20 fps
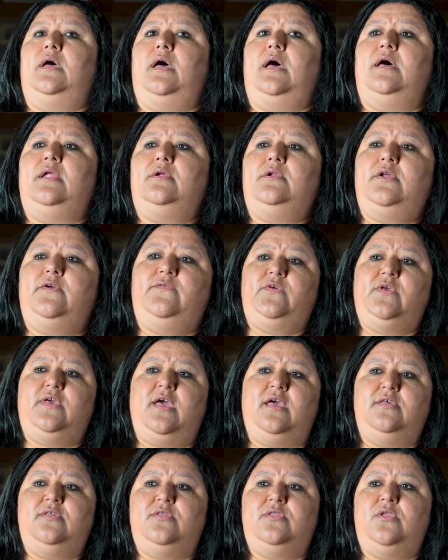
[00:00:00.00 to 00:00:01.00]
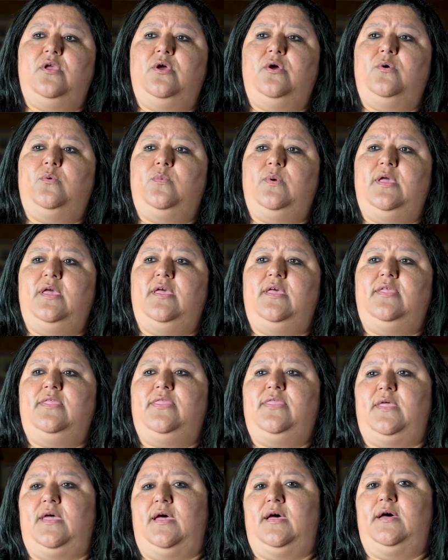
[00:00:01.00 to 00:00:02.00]
I don't know guys know,
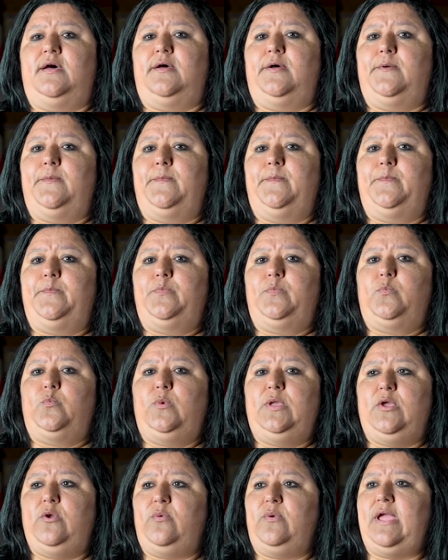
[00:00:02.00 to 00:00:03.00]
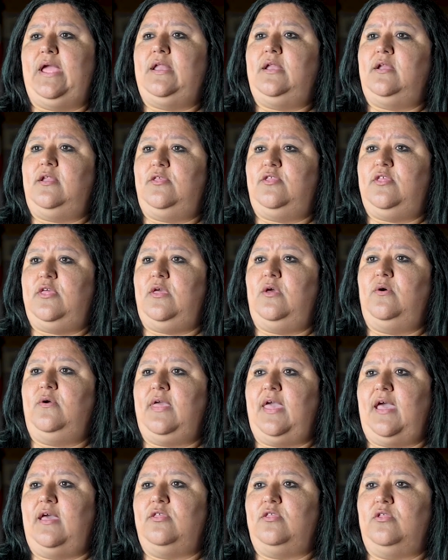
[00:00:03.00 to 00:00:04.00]
we created a
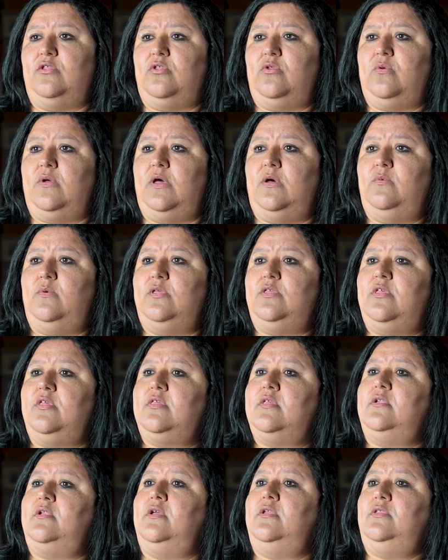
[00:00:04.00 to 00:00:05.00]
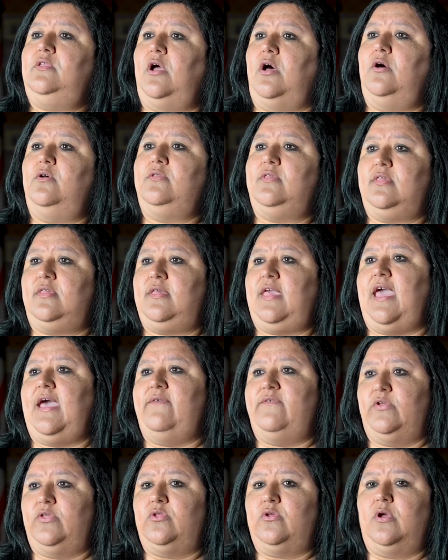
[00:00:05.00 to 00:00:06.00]
geocaching trail, which is an adult
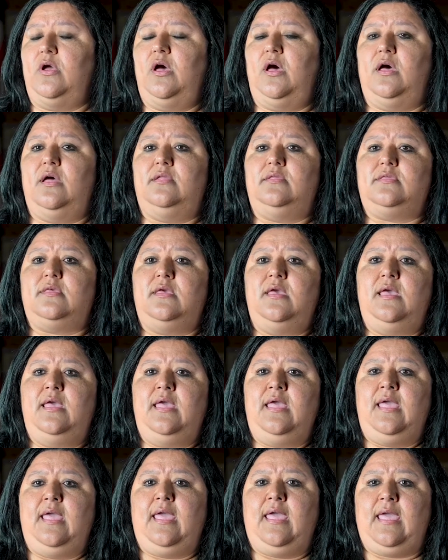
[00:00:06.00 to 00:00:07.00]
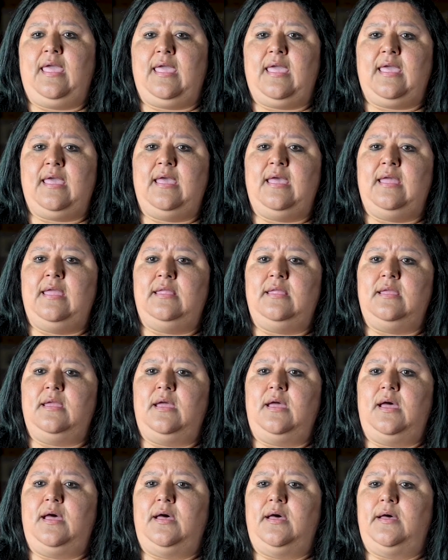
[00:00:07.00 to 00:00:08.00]
scavenger hunt. And
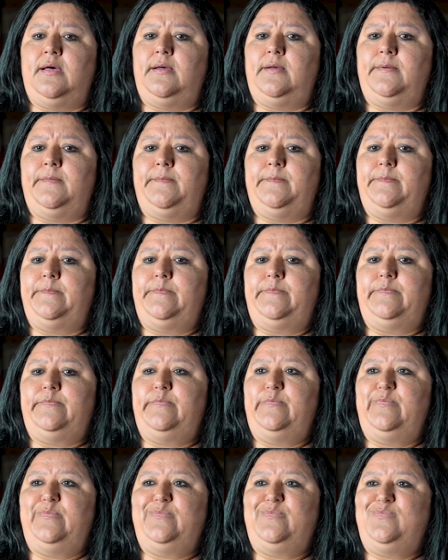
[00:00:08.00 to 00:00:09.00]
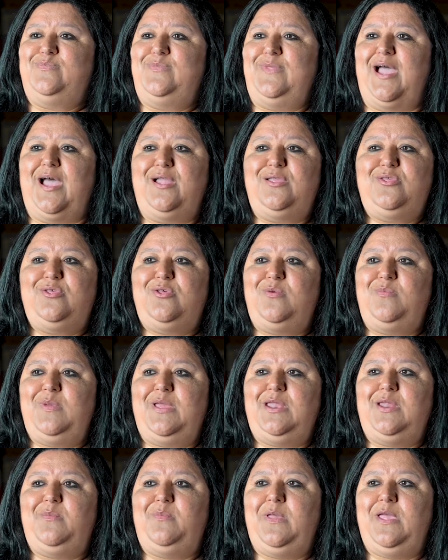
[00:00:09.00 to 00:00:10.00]
not too
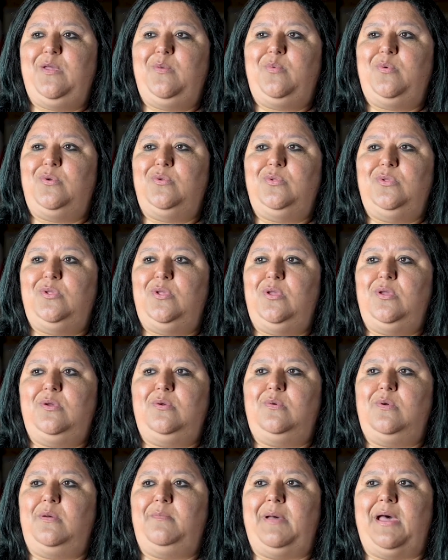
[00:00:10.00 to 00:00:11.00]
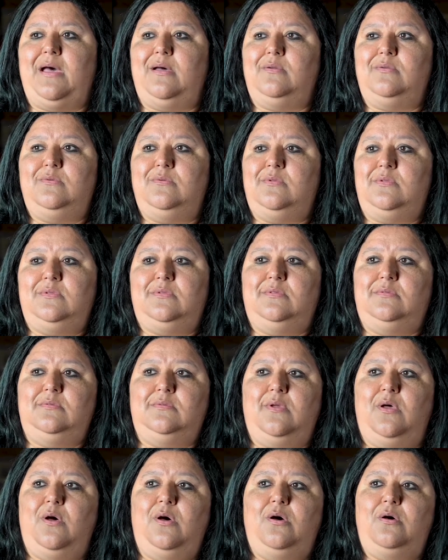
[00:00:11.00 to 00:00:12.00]
many people knew about
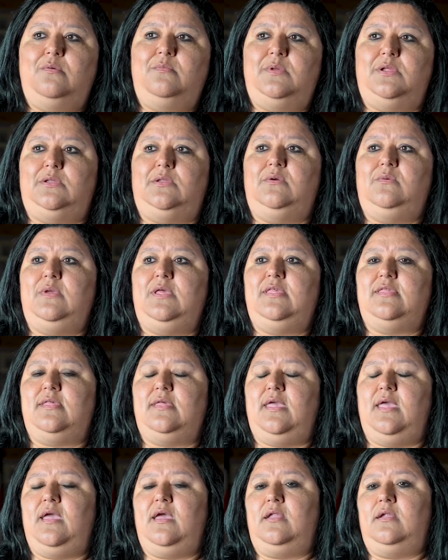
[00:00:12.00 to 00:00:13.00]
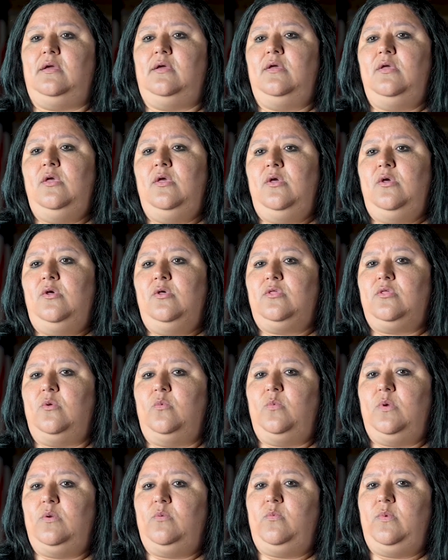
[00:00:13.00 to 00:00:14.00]
Houma, Louisiana. So
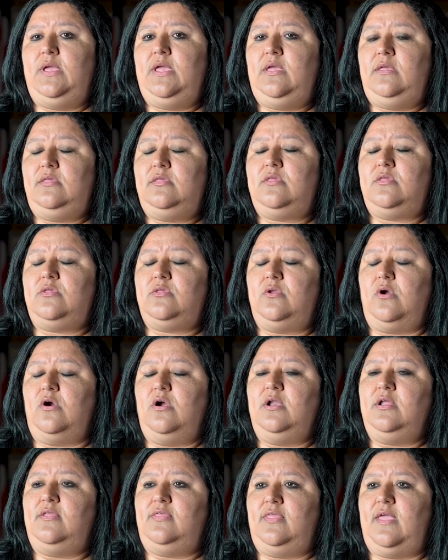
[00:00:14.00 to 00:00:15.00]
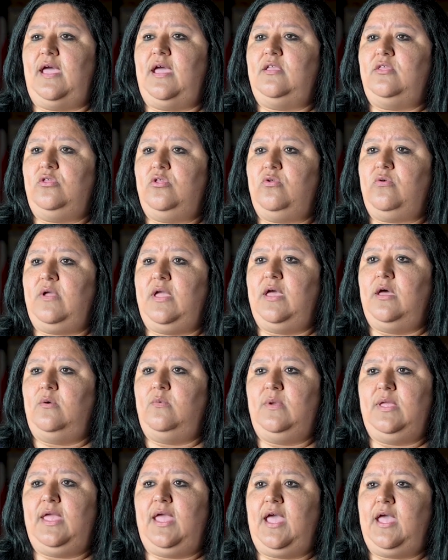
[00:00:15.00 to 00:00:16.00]
when we started that trail,
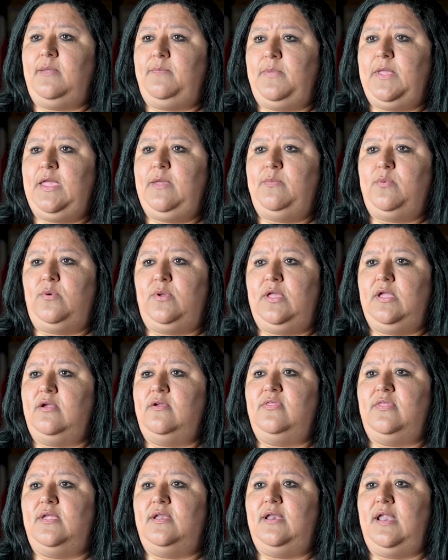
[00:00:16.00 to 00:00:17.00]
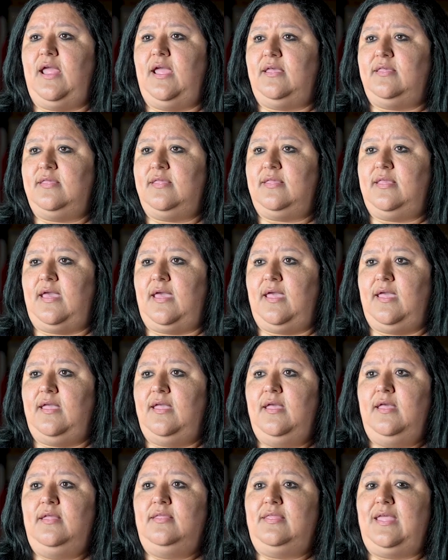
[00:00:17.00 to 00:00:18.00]
we had people here the next day
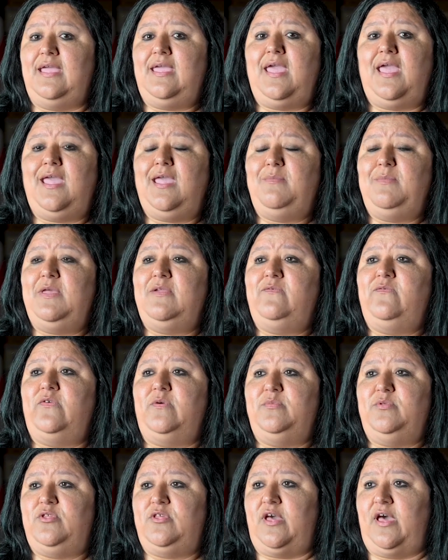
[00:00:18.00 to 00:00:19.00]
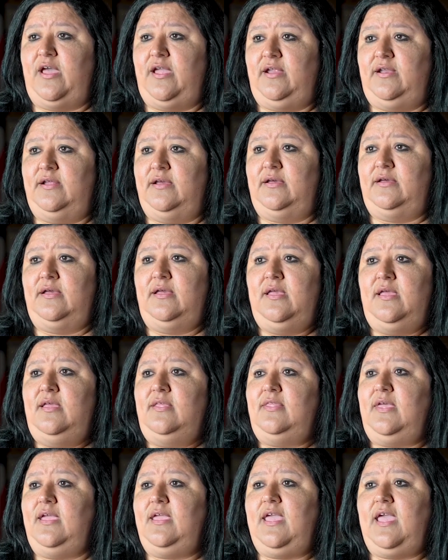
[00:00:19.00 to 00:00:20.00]
that came in from China,
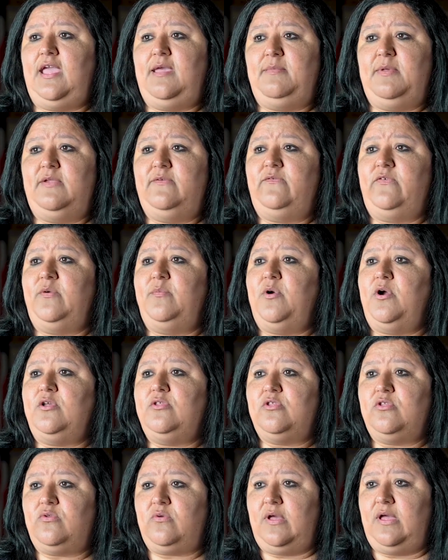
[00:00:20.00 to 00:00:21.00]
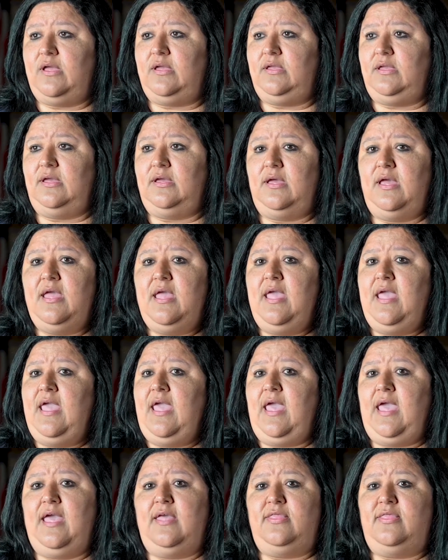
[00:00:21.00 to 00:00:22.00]
that came in from Australia,
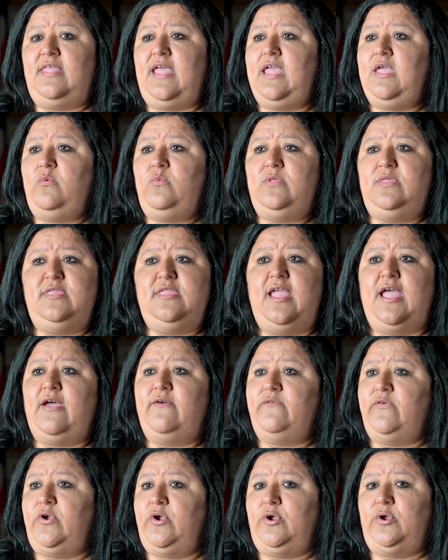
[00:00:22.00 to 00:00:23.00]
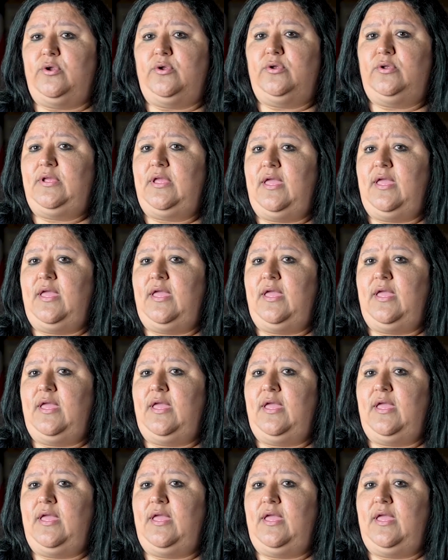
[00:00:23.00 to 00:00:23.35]
and they never